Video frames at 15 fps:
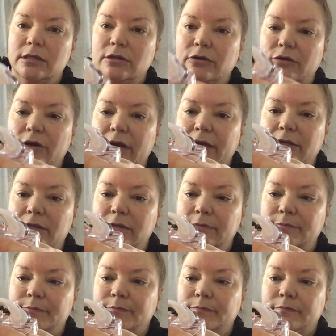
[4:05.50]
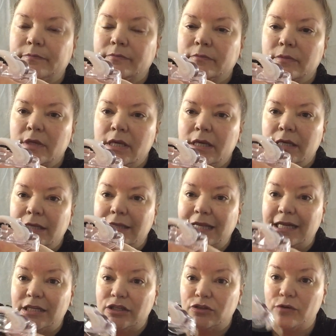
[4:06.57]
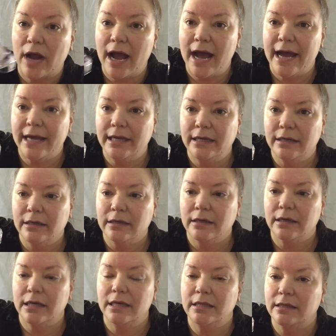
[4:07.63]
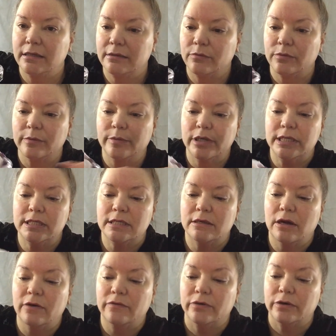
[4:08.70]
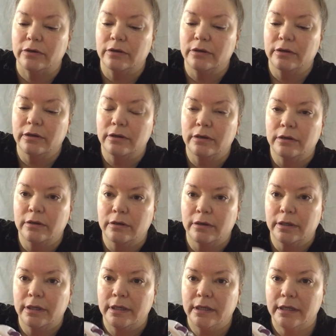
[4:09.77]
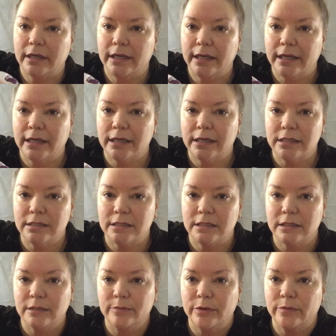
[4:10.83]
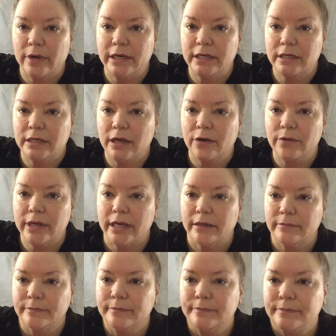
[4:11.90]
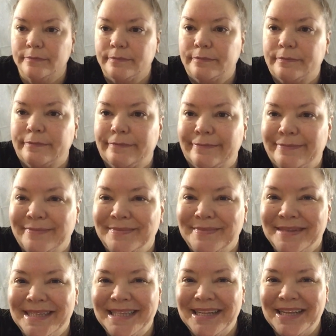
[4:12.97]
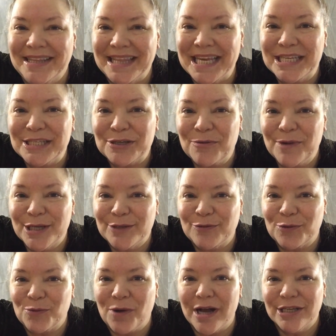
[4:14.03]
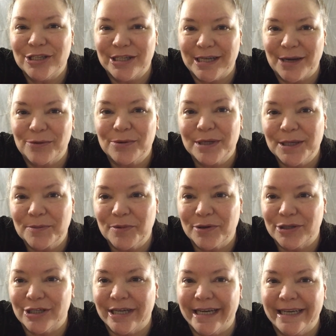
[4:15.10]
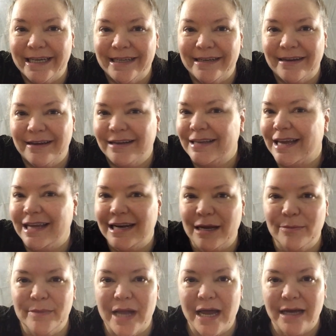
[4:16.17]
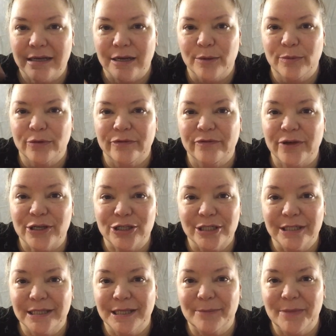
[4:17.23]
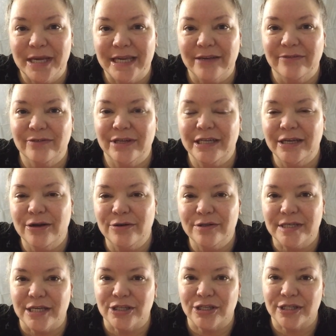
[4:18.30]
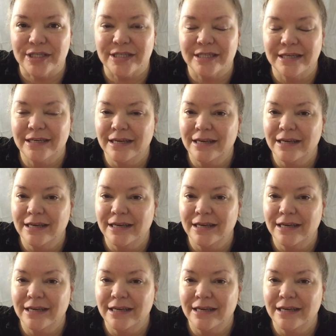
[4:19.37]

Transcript: little cradle, let it dry, and then replace the cover. And it'll be ready to go again. Thanks so much for watching. I really appreciate it. Again, I'm not a professional at making videos. I just